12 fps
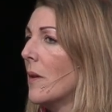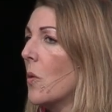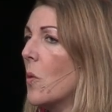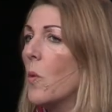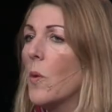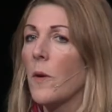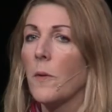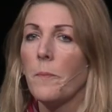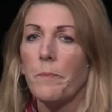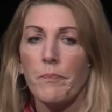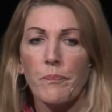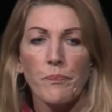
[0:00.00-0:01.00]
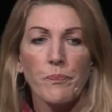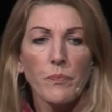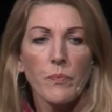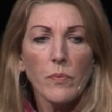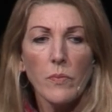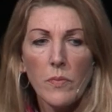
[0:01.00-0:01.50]
Or
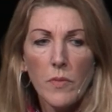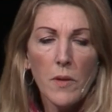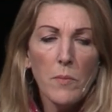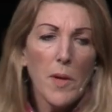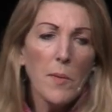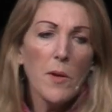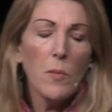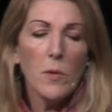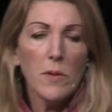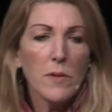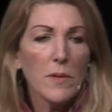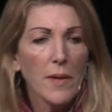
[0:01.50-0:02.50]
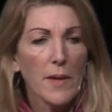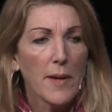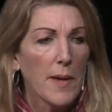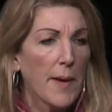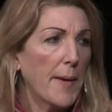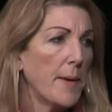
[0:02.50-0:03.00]
maybe it was
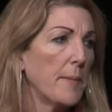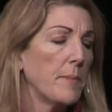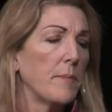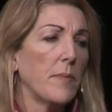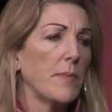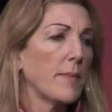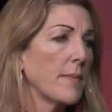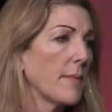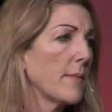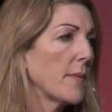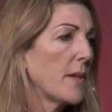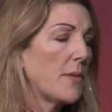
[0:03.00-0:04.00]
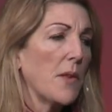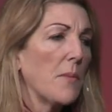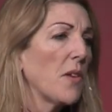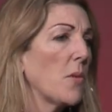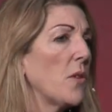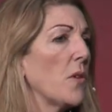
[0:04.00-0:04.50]
um,
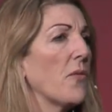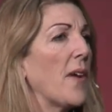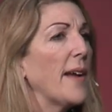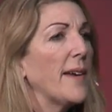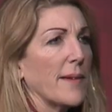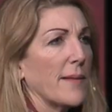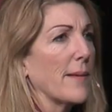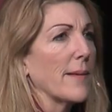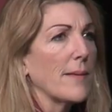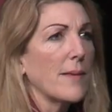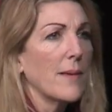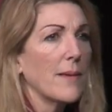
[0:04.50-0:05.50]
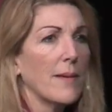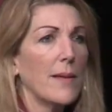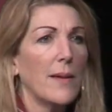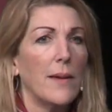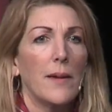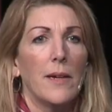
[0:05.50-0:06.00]
something with your finances
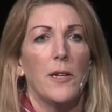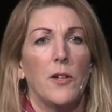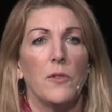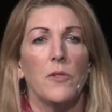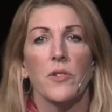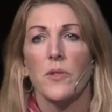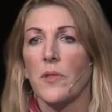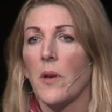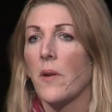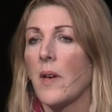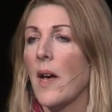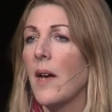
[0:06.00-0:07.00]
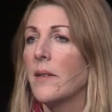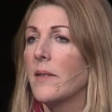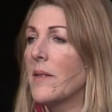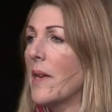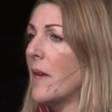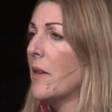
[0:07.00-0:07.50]
and you just saw
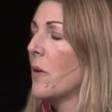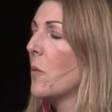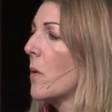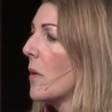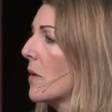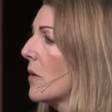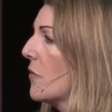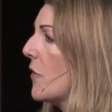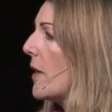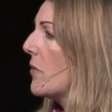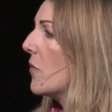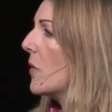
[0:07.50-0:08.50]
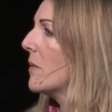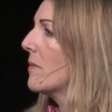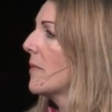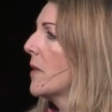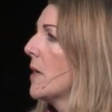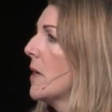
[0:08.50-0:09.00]
God's hand at work, faithful.
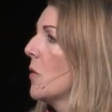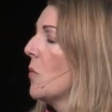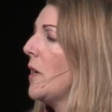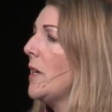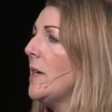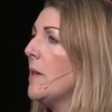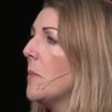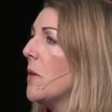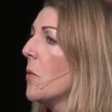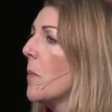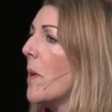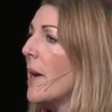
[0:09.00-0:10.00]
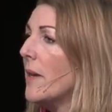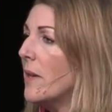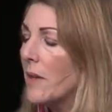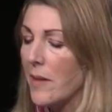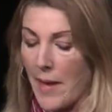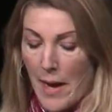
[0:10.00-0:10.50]
We need to be
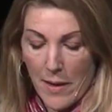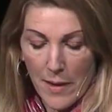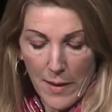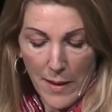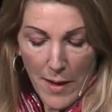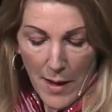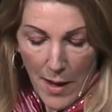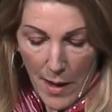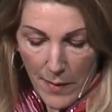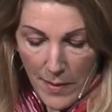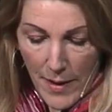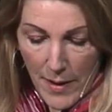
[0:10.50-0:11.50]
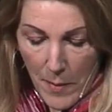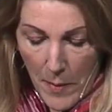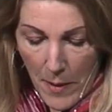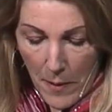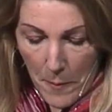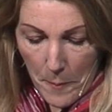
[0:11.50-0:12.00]
reminded of that. I, I think
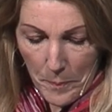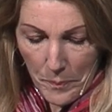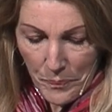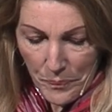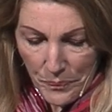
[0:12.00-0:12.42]
about